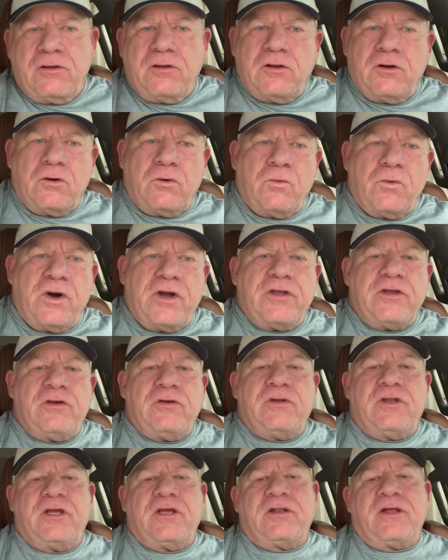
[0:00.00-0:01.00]
You know, what
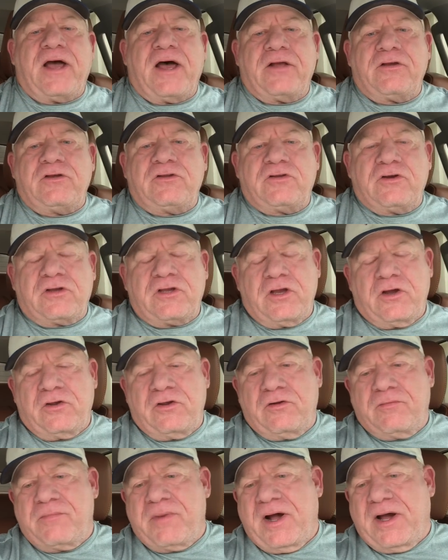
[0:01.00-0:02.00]
you did, how you took care of
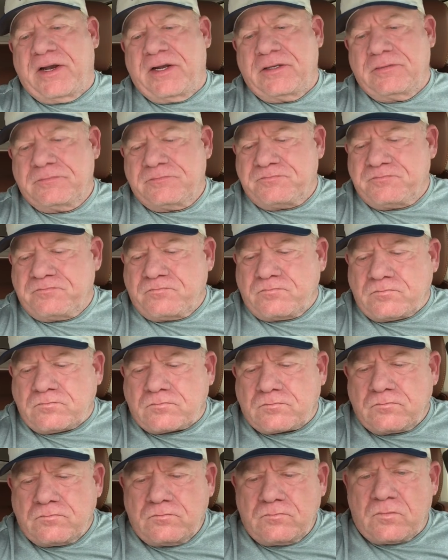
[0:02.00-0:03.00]
your body,
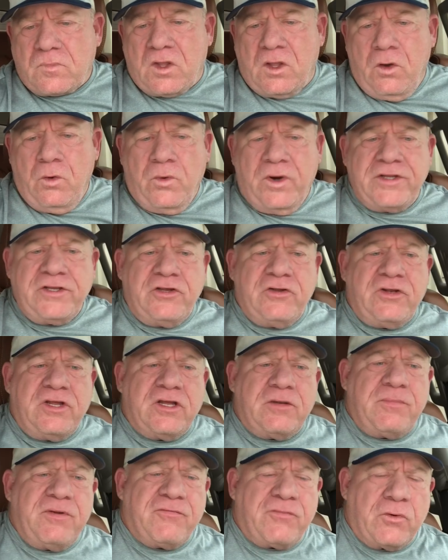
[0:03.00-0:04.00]
what you
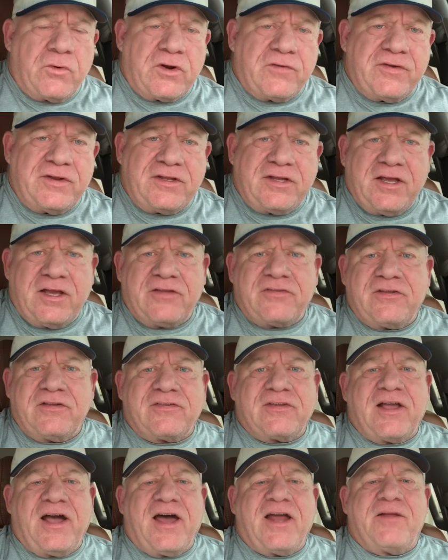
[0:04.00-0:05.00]
did before every test. It's
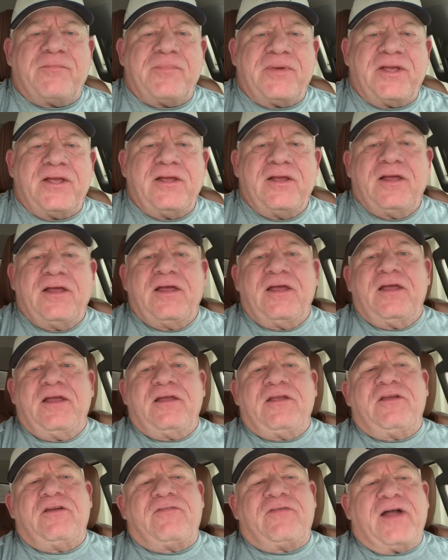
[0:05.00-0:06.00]
got to be,
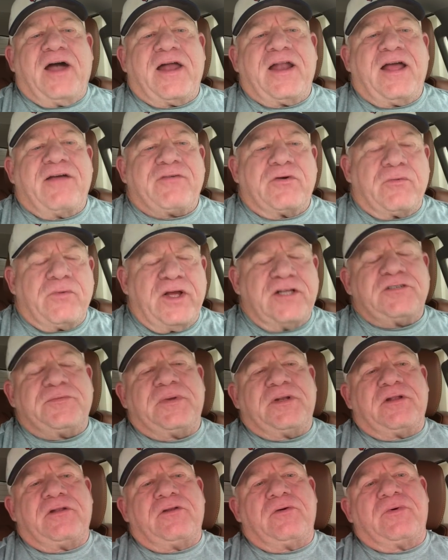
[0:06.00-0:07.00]
you've got to have a
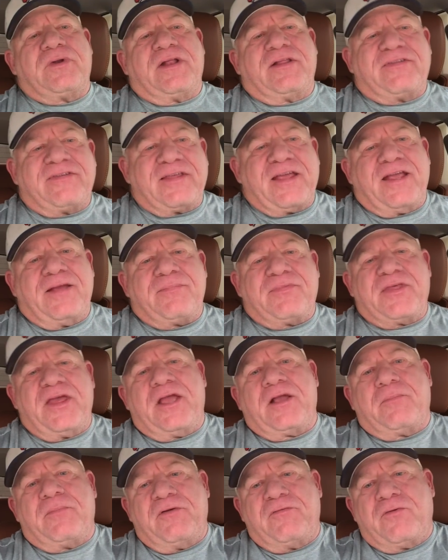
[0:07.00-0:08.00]
regimen of doing the same
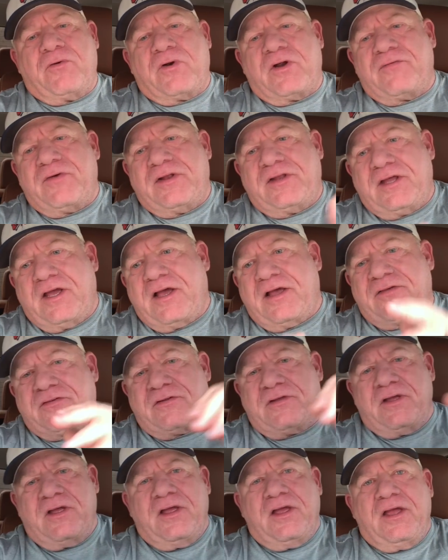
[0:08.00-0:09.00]
thing before every
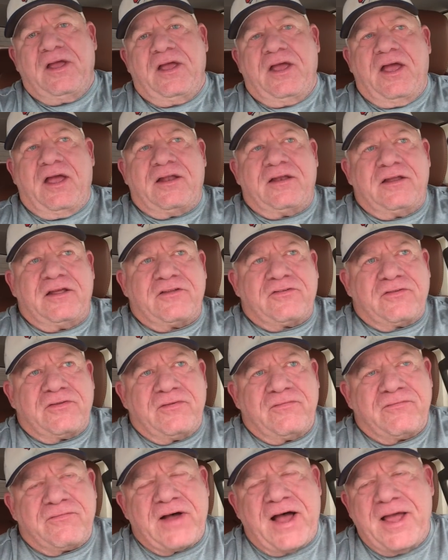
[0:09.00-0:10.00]
test. And this
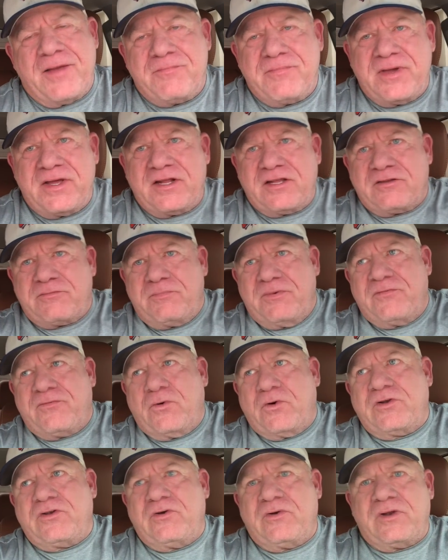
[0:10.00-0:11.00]
5 minutes
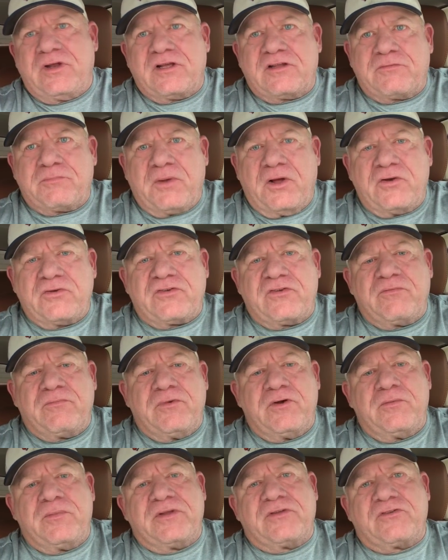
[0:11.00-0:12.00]
before doing explosive
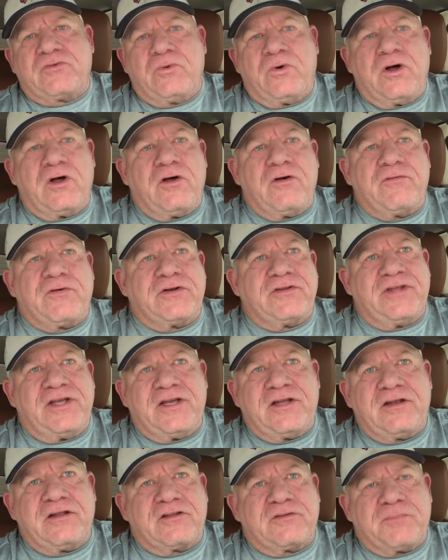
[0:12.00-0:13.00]
movements, 12 or
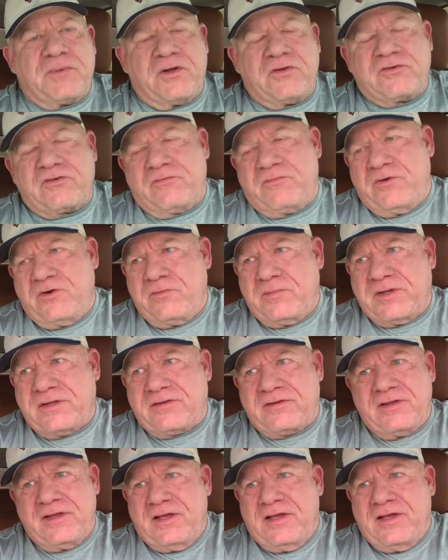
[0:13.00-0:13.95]
10 explosive movements,